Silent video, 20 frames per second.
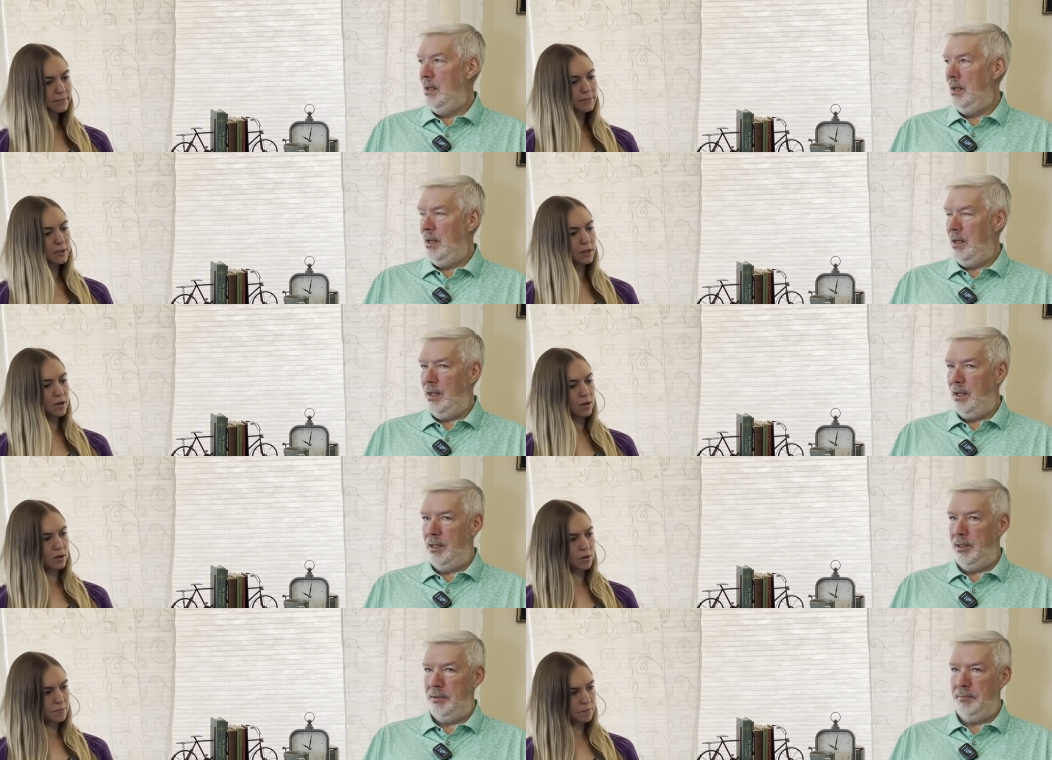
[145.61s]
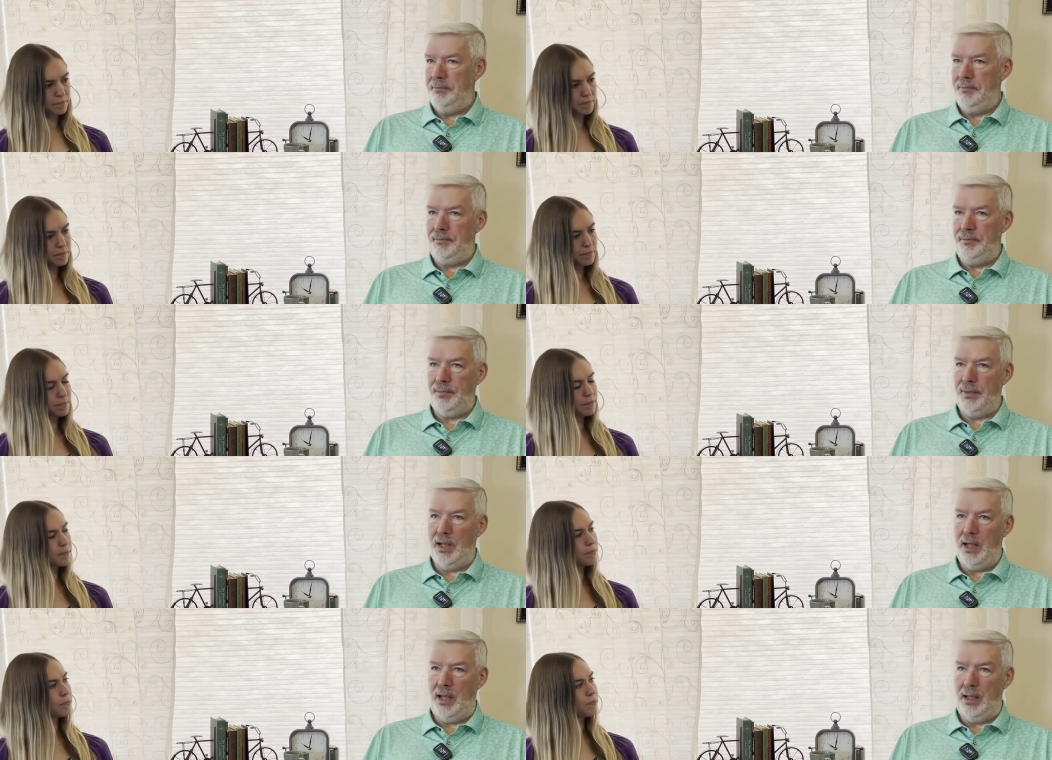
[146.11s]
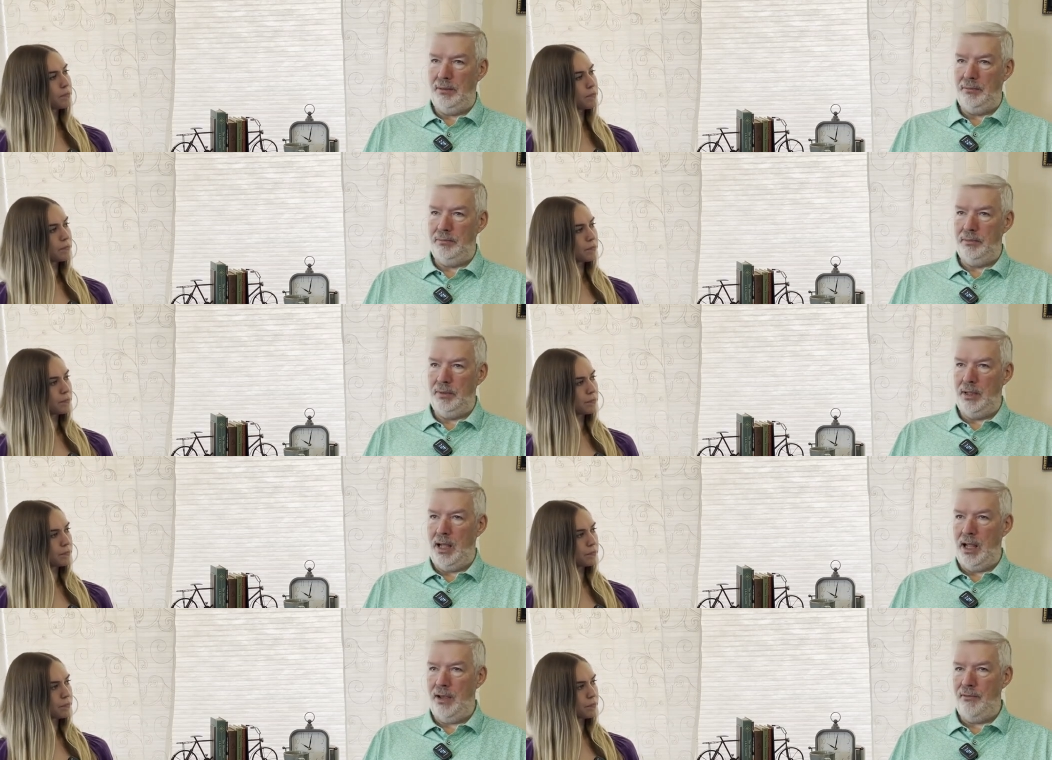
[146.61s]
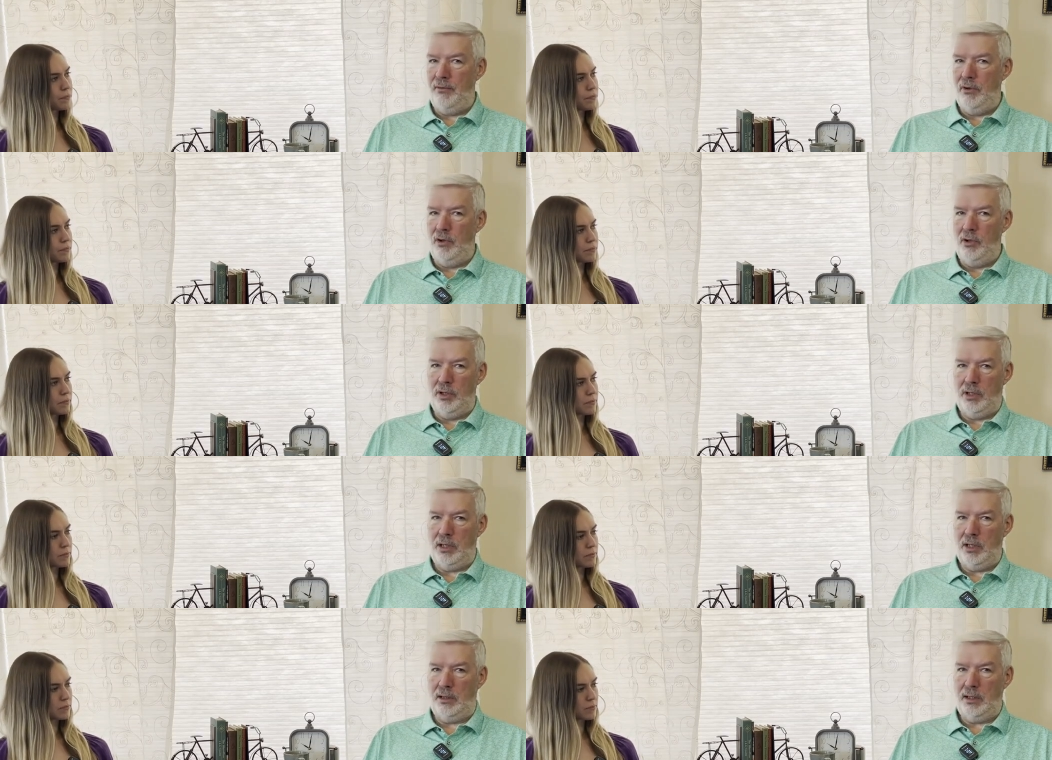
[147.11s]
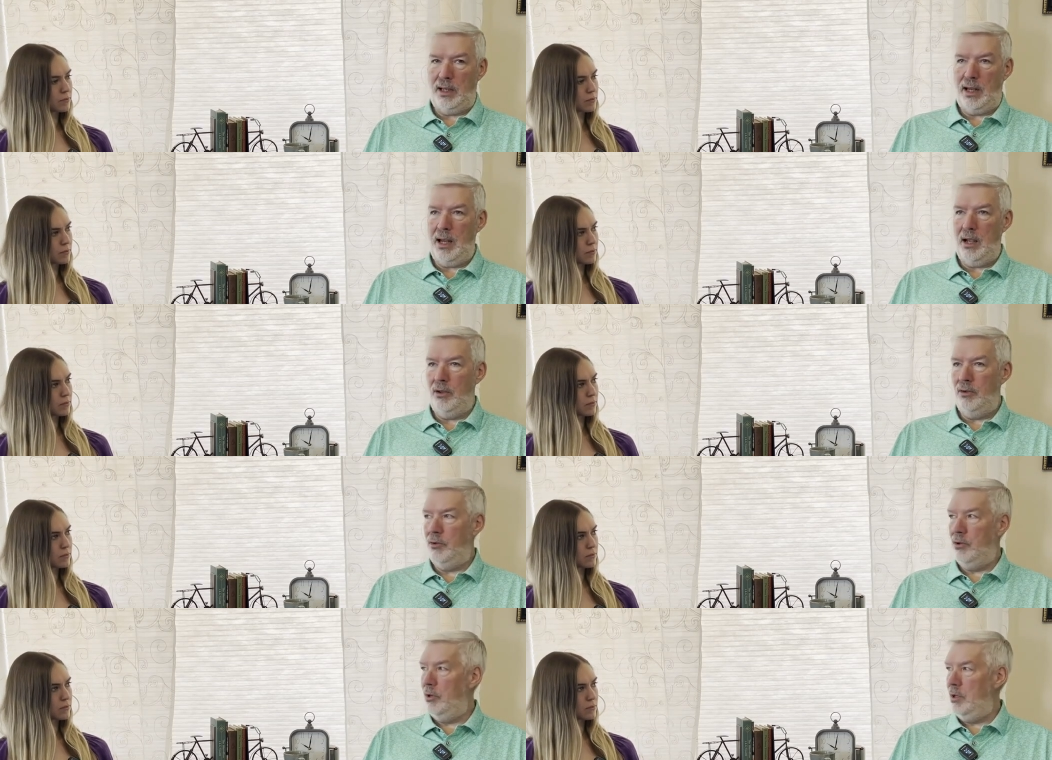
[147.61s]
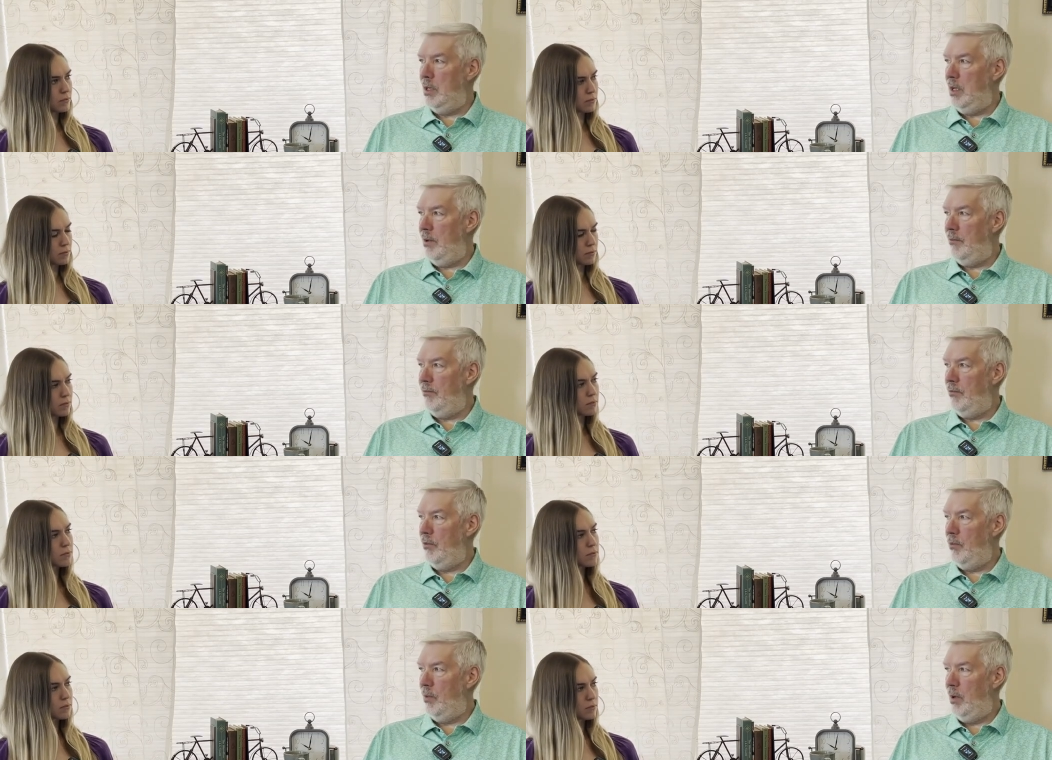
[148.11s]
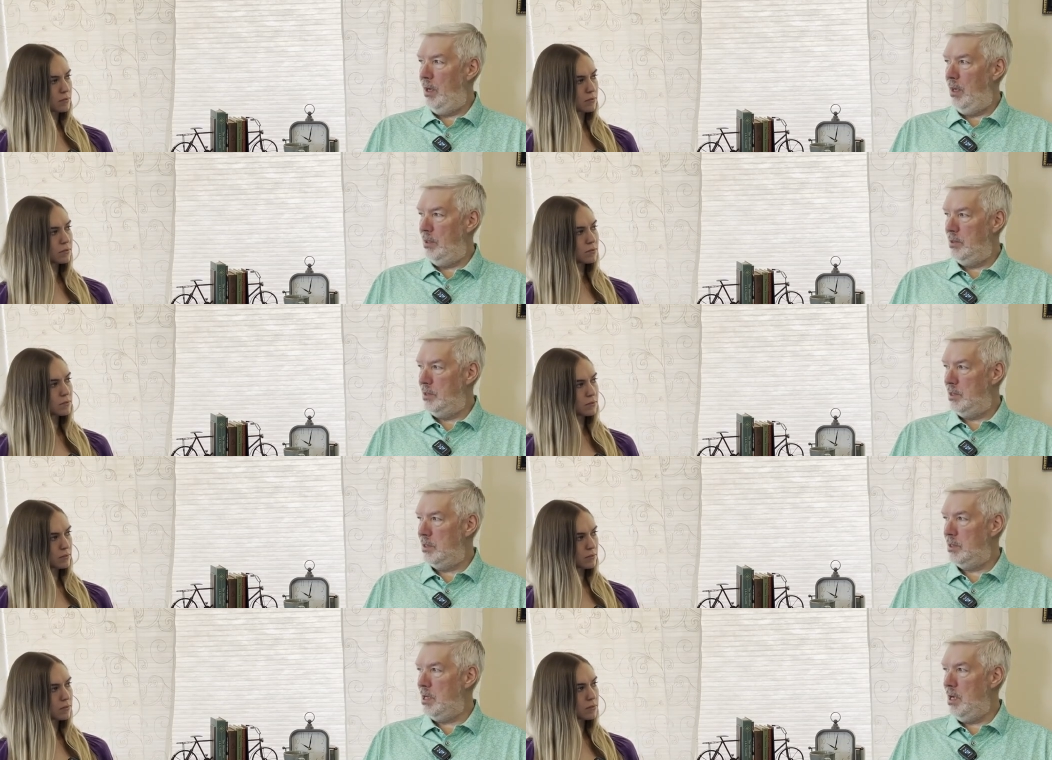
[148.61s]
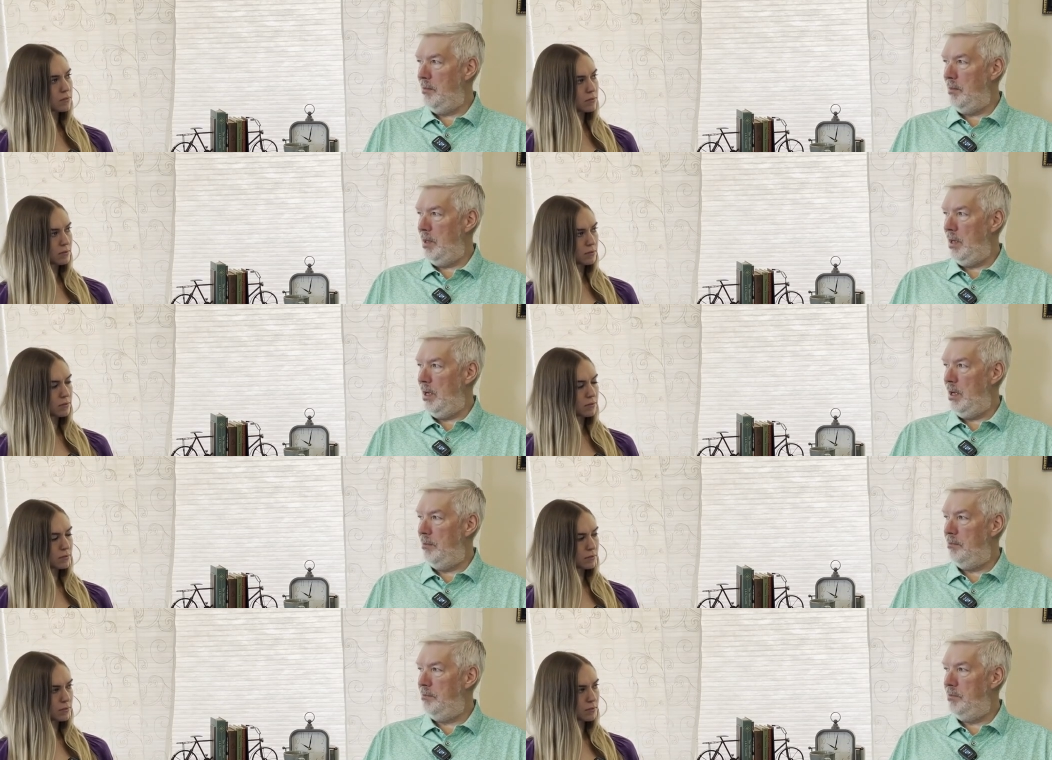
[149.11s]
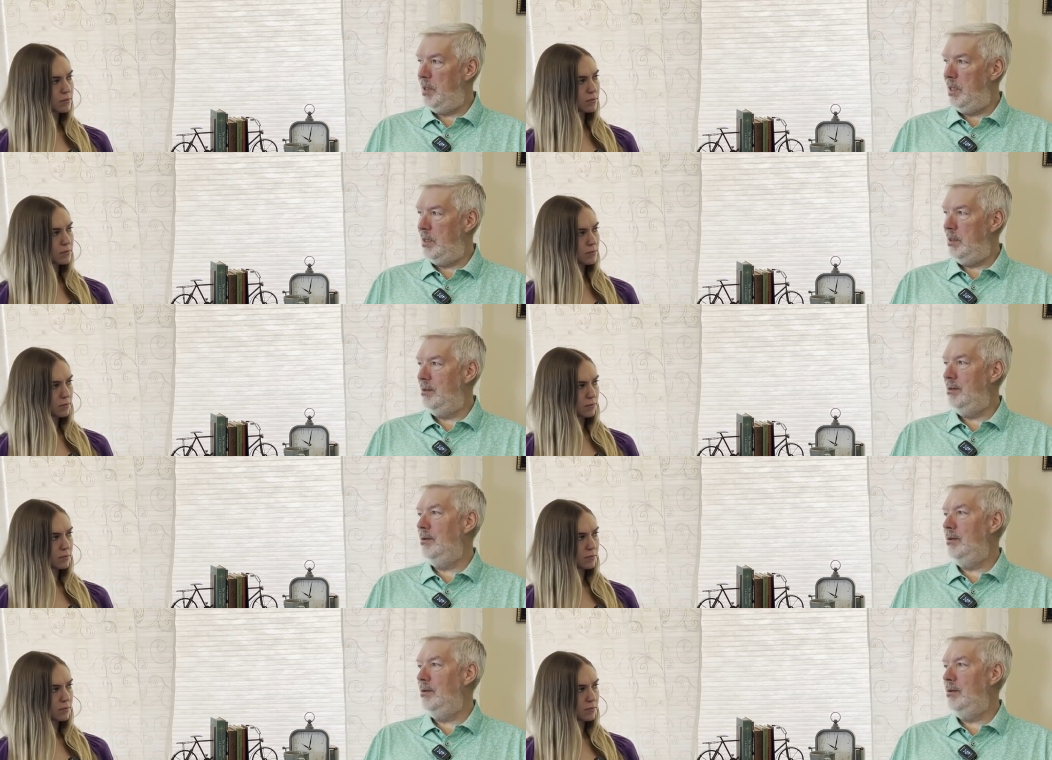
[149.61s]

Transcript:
Speaker 1: Um, I, I haven't looked at the calendar yet for what else is coming up, but